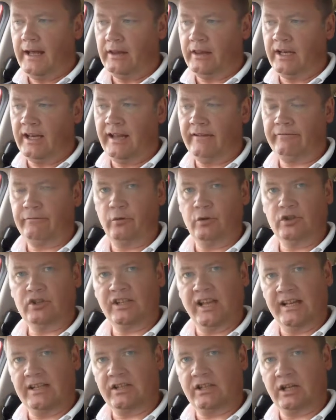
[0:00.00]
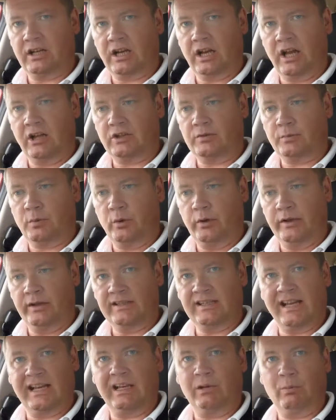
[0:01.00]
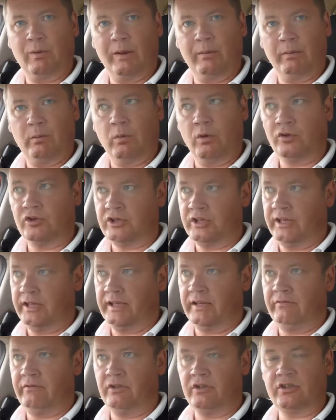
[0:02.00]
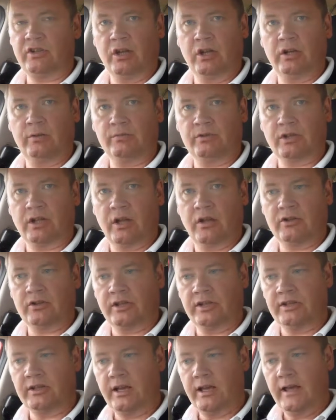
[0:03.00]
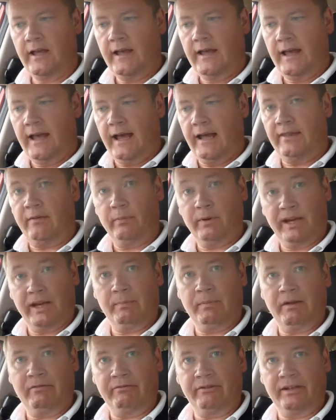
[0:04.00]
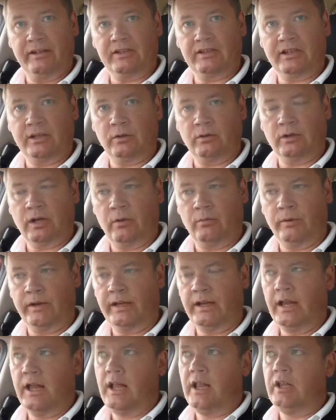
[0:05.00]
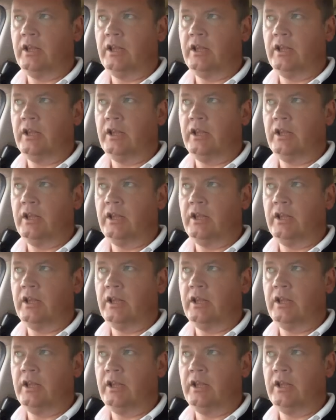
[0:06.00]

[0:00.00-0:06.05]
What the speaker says: The left foot sets the clutch point exactly where we want it given circumstances, and then we keep our feet still, don't we?